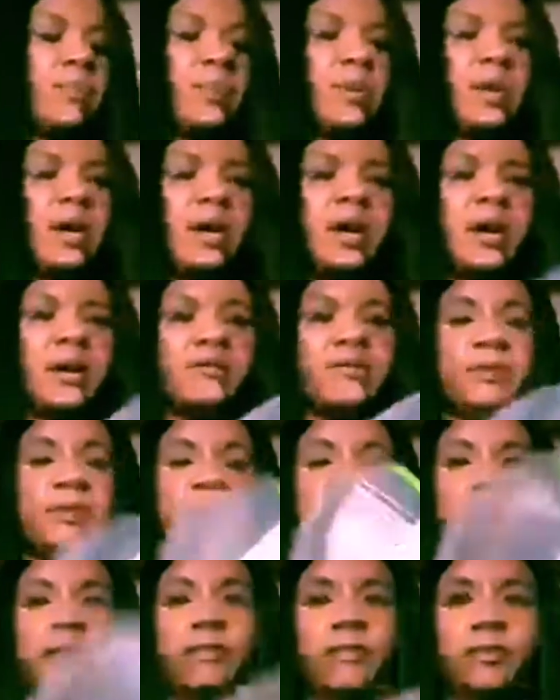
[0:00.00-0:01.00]
but I have
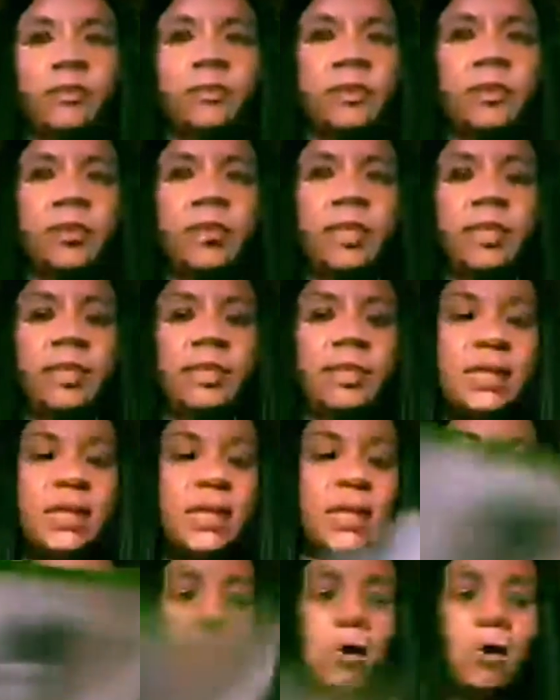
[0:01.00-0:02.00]
several of these,
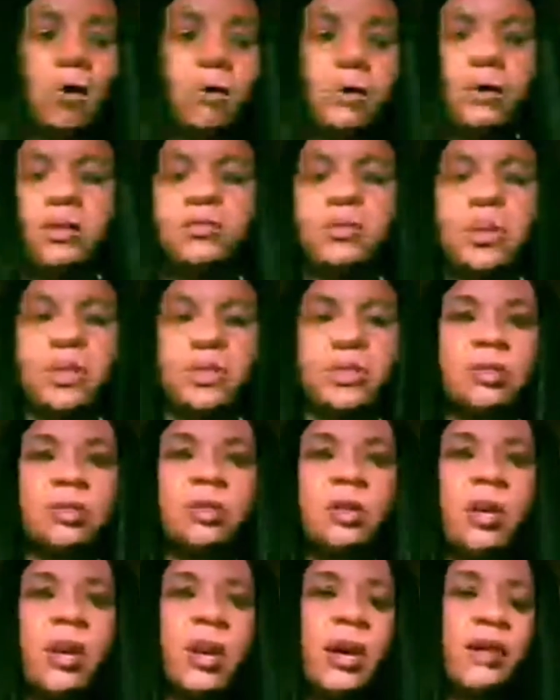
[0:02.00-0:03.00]
and I always make
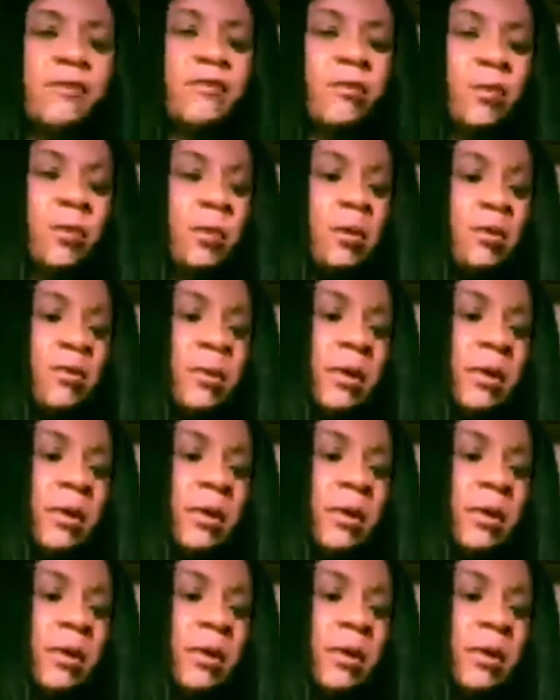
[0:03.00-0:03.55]
sure I have one